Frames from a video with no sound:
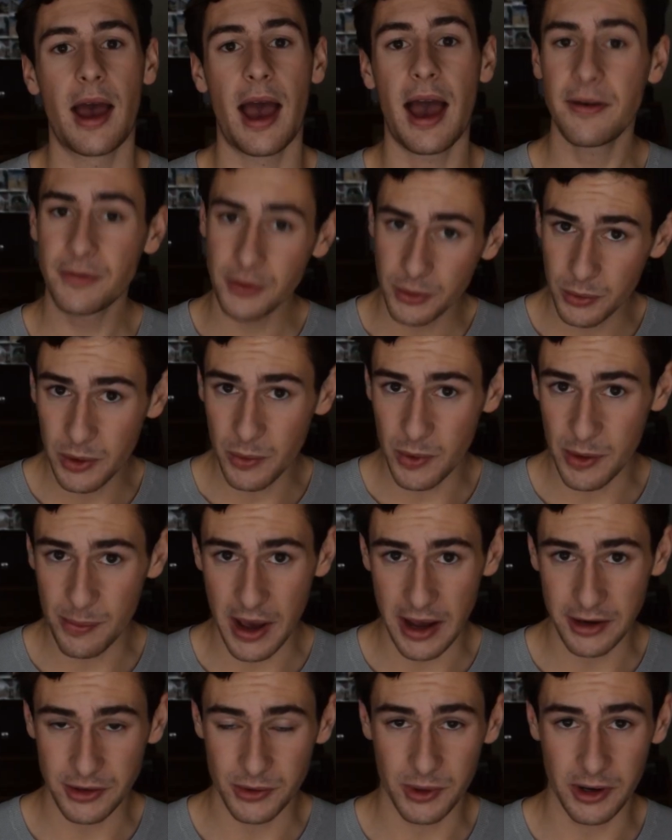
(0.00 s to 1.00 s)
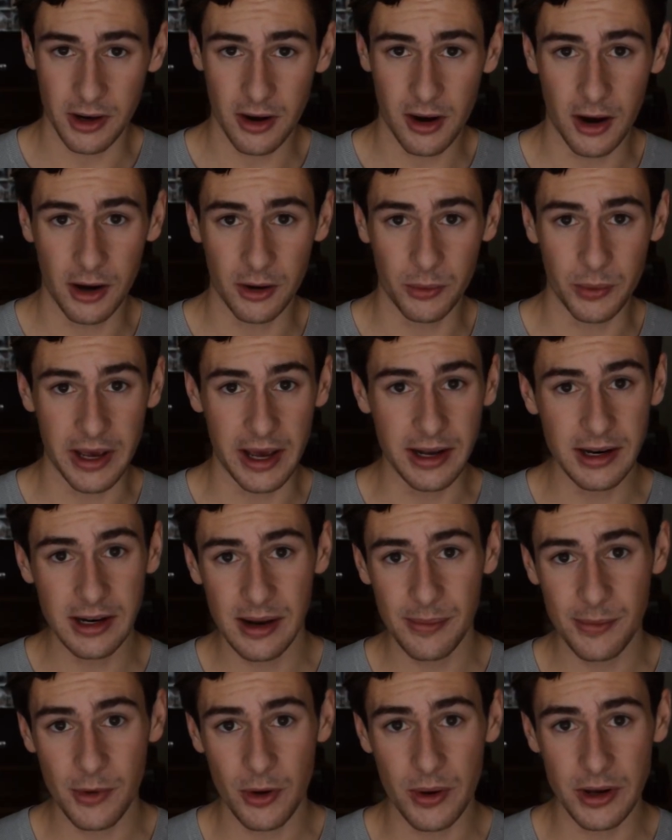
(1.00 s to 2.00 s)
After we went back to our car, we ended
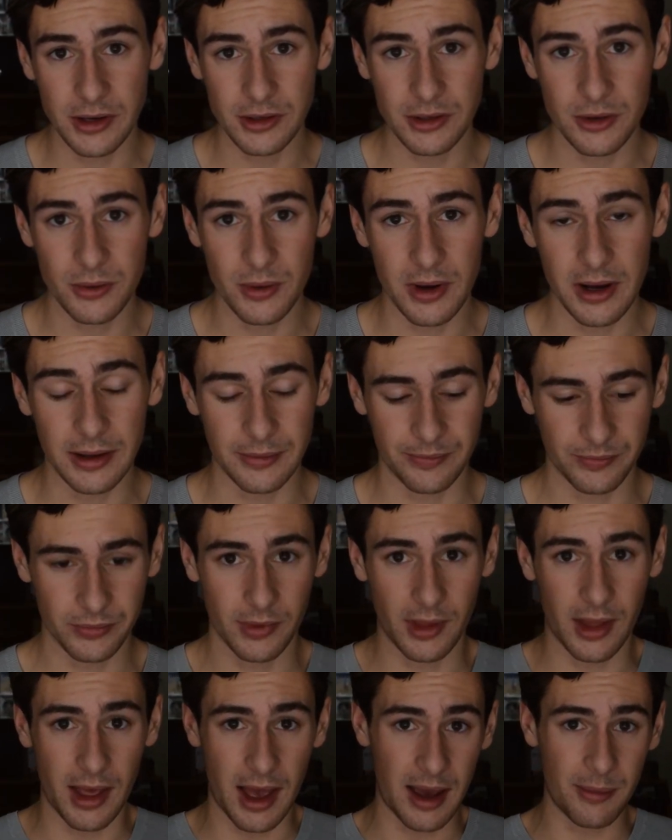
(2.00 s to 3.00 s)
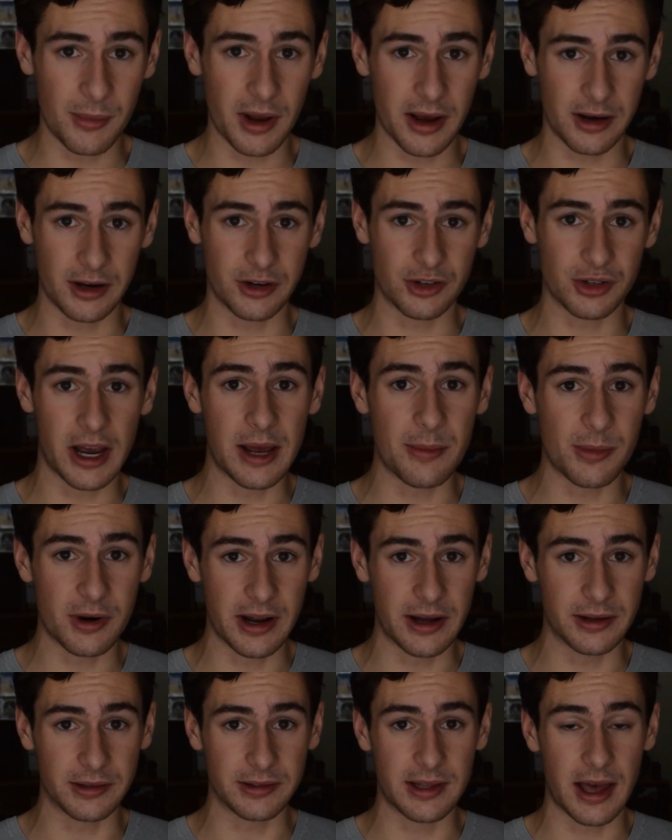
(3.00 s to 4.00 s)
up going to I'm not going to try and
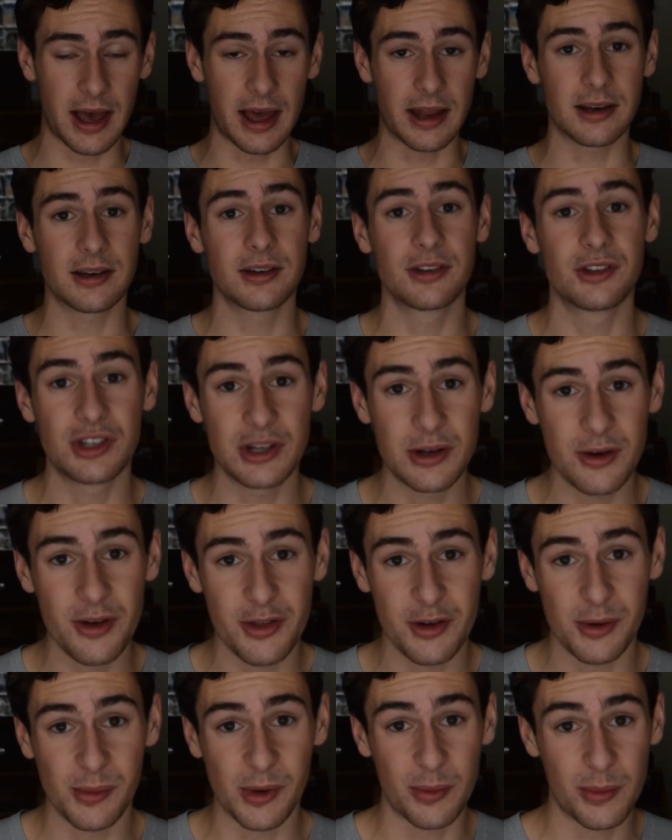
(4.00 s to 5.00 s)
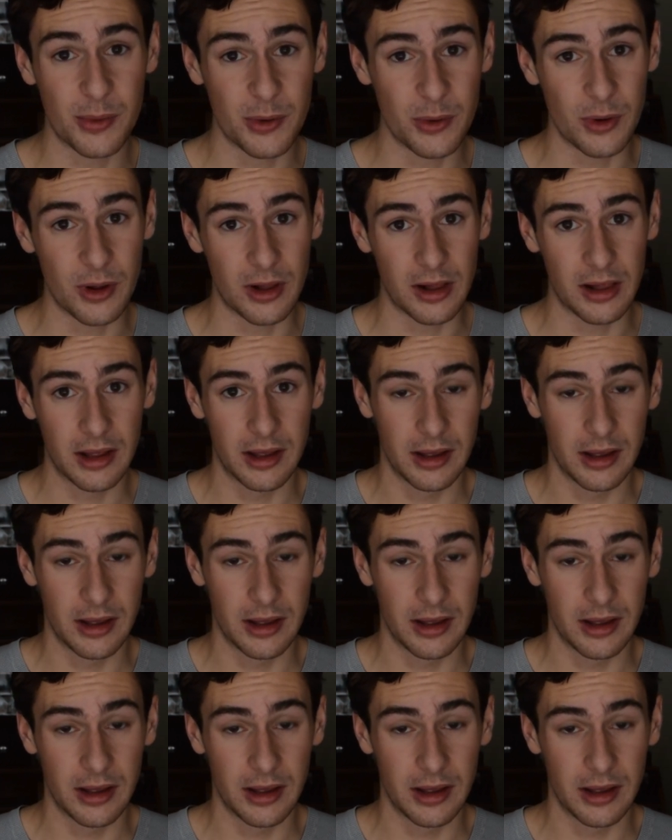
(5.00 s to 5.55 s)
pronounce that, geothermal pool.